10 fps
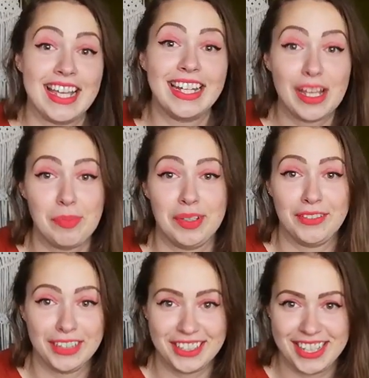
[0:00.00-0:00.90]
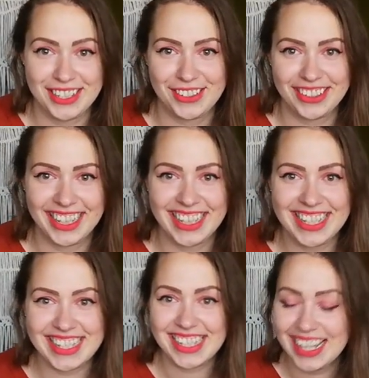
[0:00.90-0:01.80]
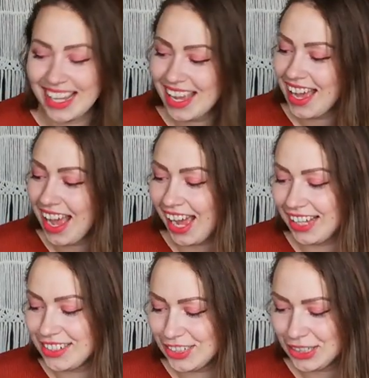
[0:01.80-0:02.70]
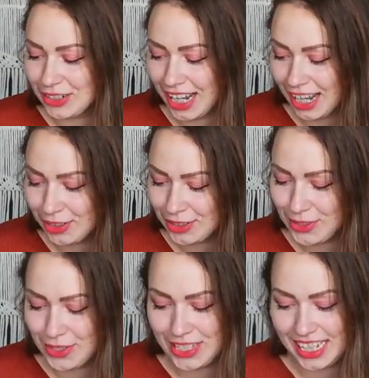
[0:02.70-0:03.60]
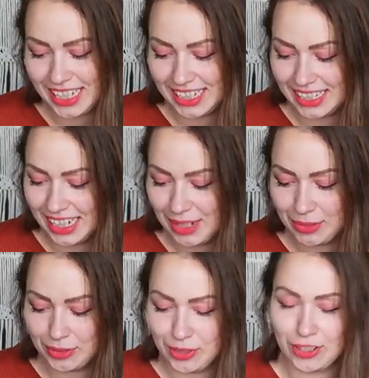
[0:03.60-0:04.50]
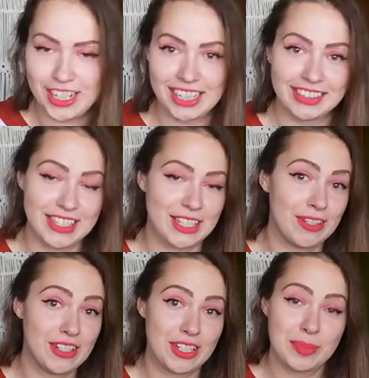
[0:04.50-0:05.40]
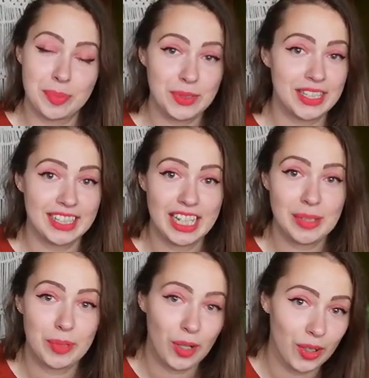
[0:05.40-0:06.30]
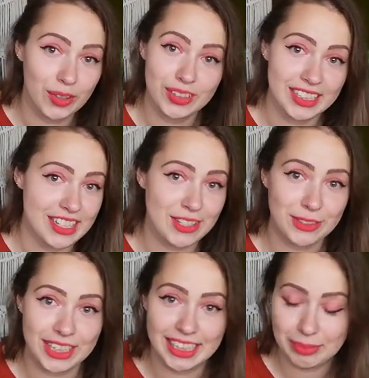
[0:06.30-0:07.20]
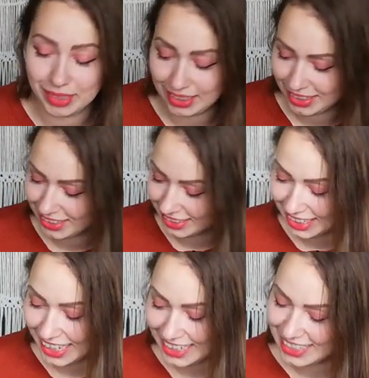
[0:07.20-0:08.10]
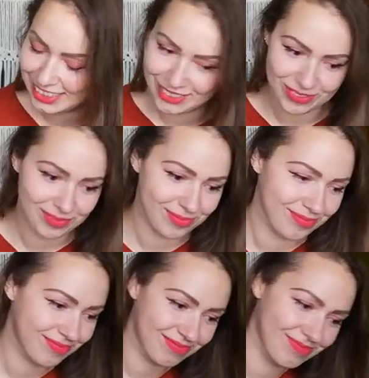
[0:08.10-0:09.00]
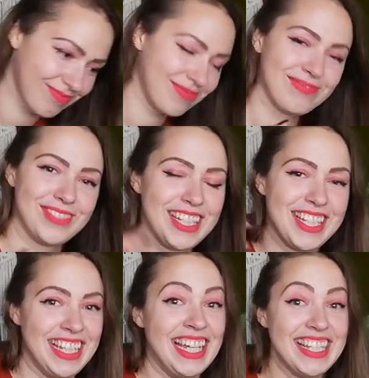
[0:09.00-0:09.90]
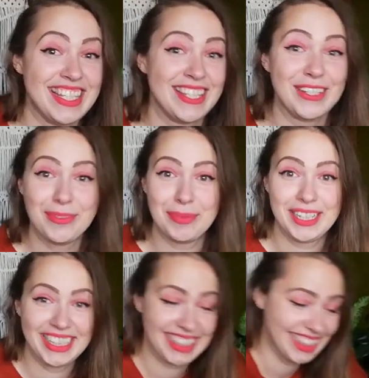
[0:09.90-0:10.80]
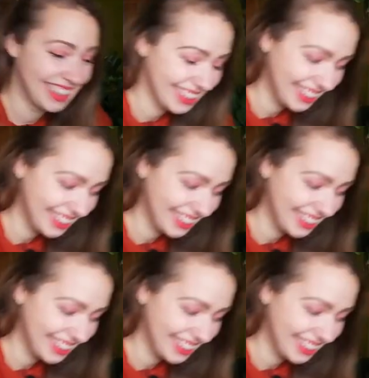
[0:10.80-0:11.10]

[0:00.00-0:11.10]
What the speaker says: an epic philodendron, guys. I don't know how to say the name correctly, so I just put the name on the screen, but guys, it's so big.